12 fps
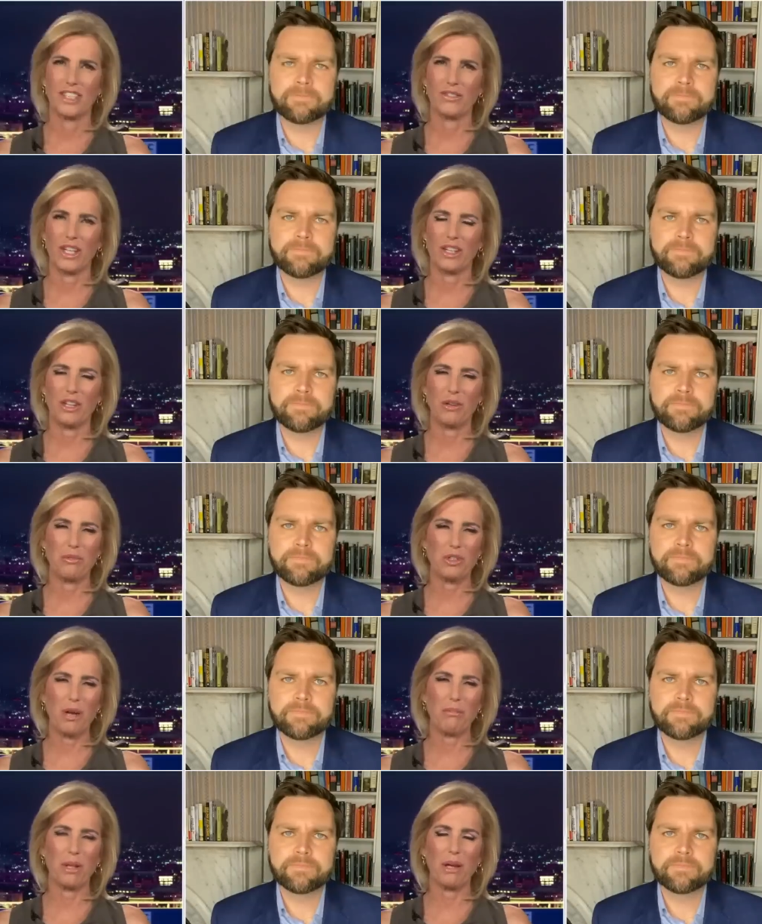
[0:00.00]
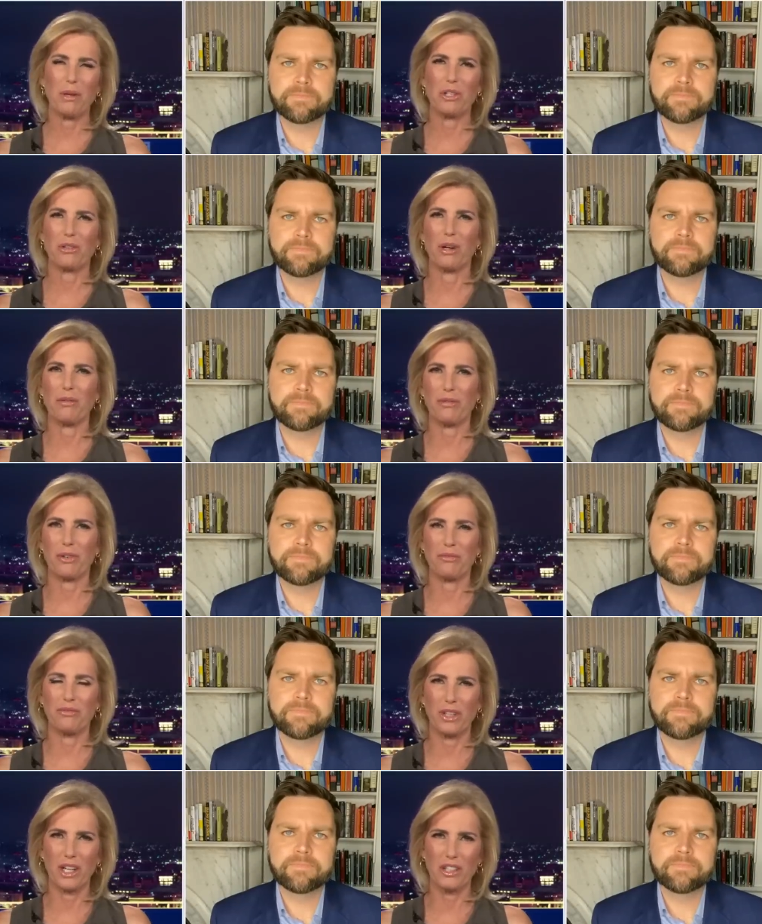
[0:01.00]
Speaker 1: I mean, they're blaming Trump for
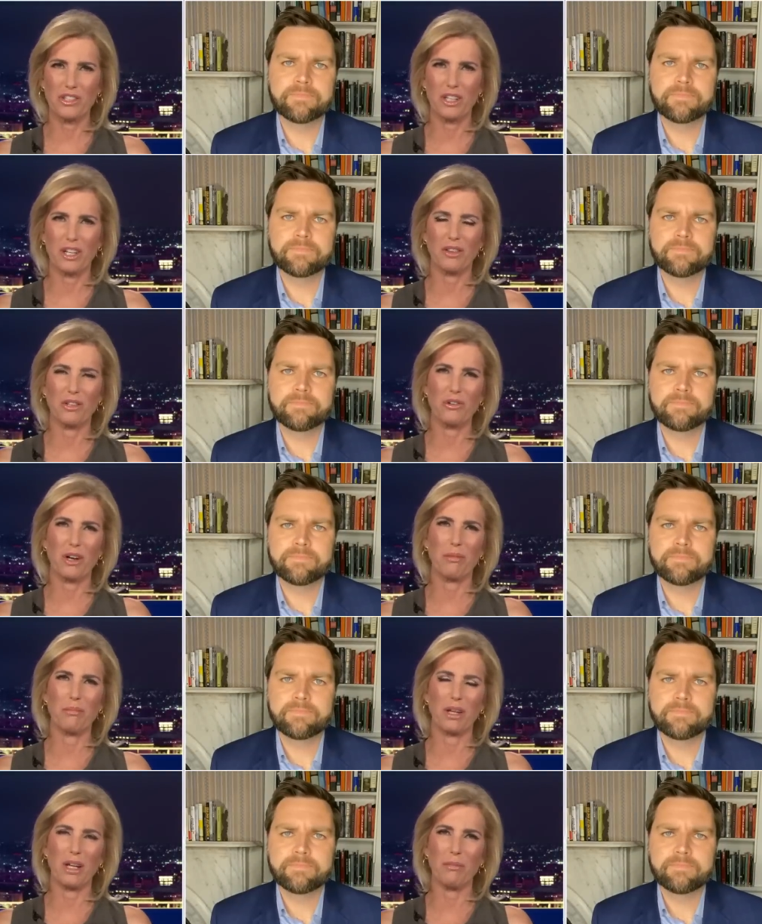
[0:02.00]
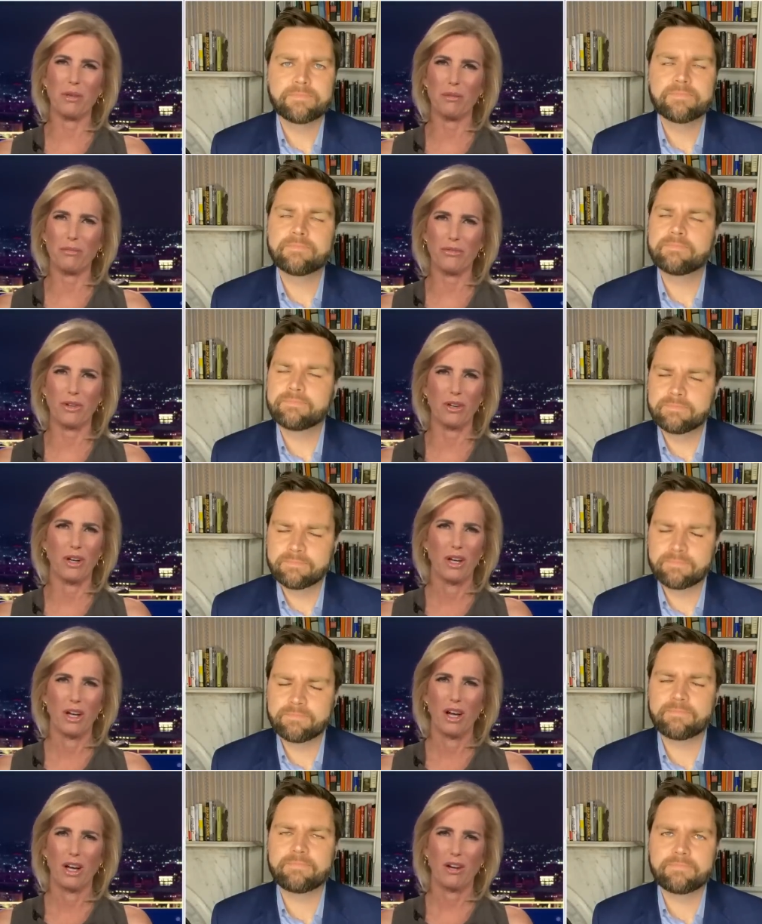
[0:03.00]
inflation. They're trying to blame him for
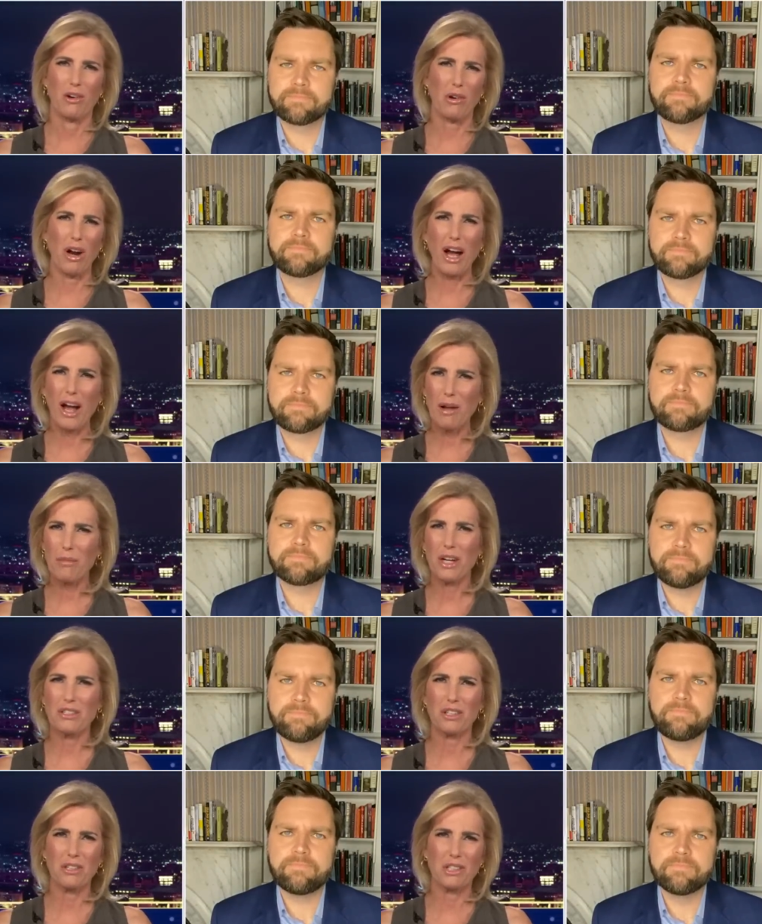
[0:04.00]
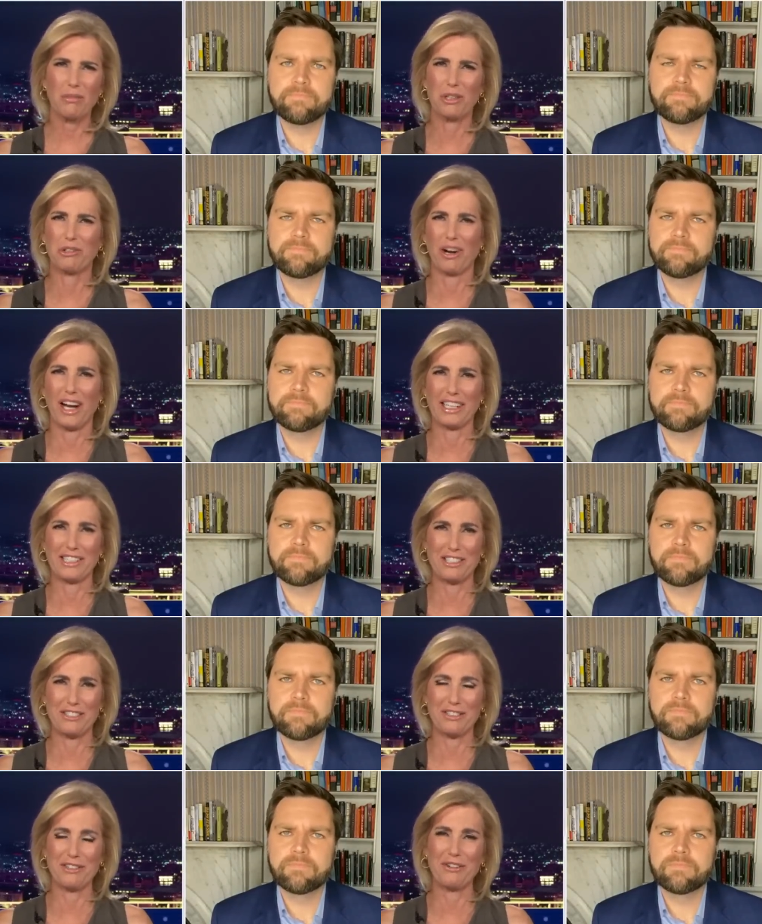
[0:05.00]
crime, I saw someone trying
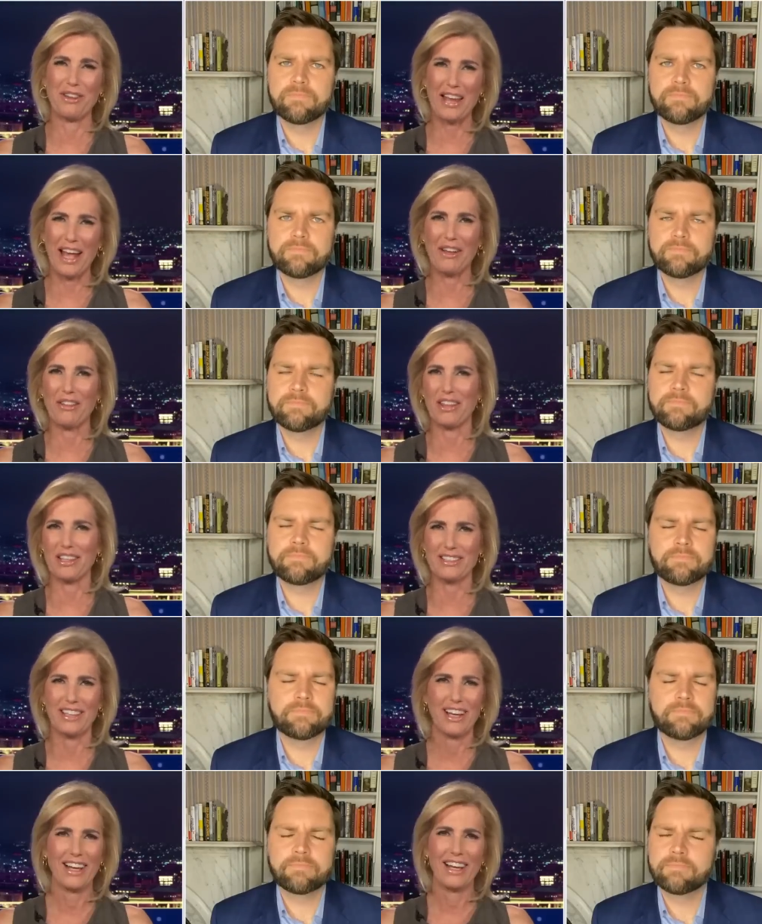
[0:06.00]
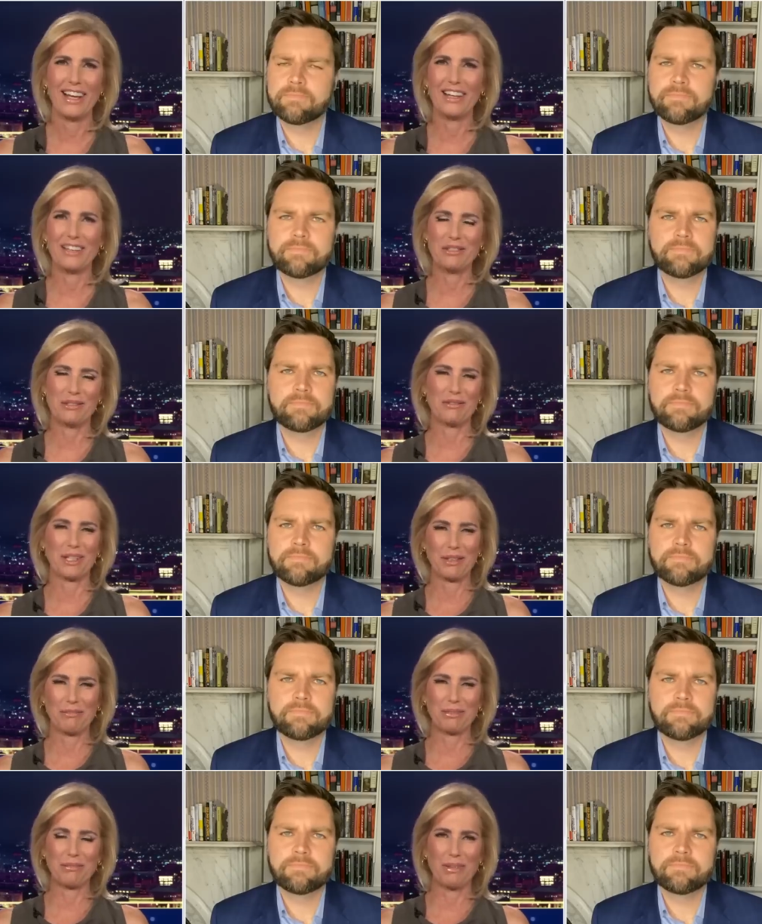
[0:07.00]
to do, and now this. It is
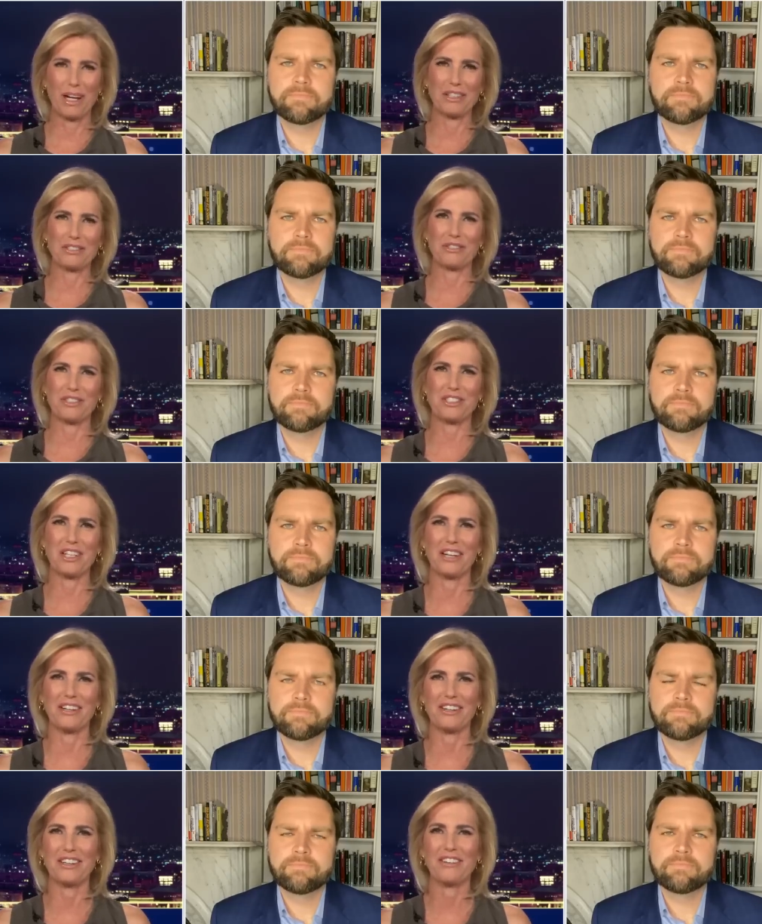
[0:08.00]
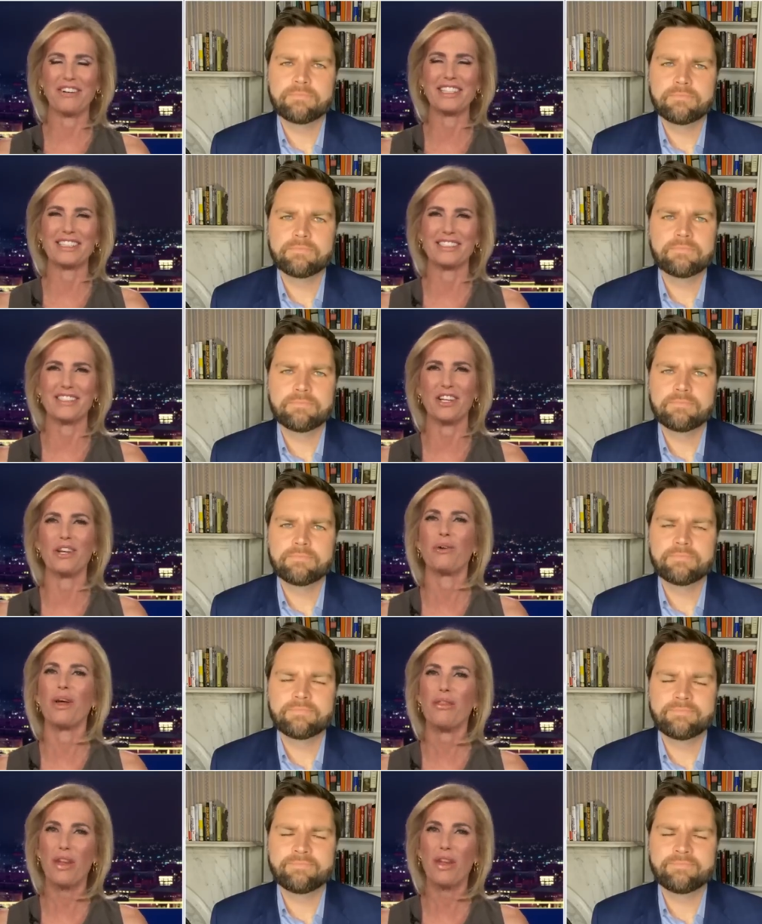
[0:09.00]
preposterous. Senator, great to see you, and